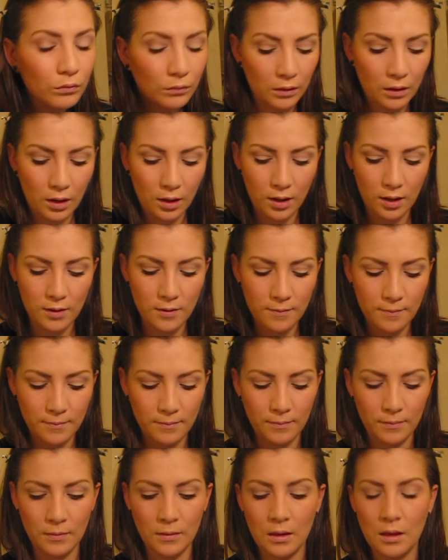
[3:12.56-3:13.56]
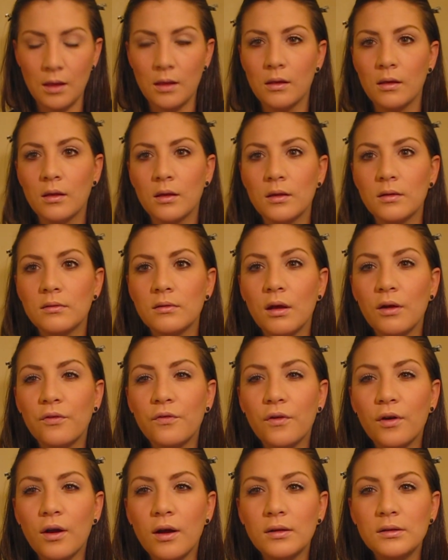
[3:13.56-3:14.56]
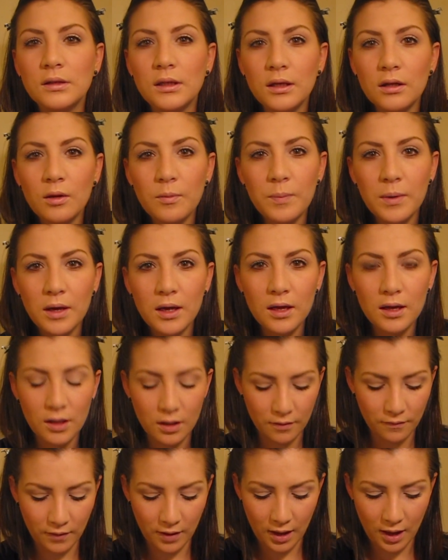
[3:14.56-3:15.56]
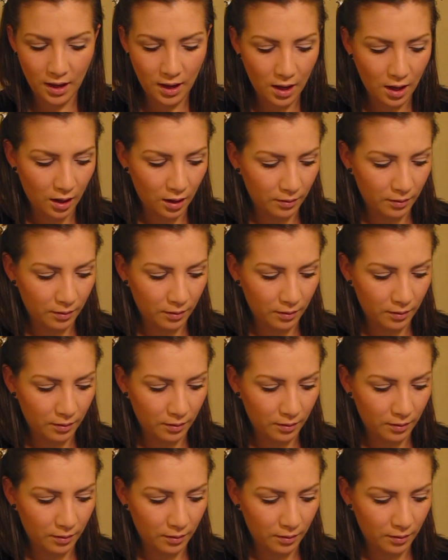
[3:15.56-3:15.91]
Okay. Now for a little bit of a,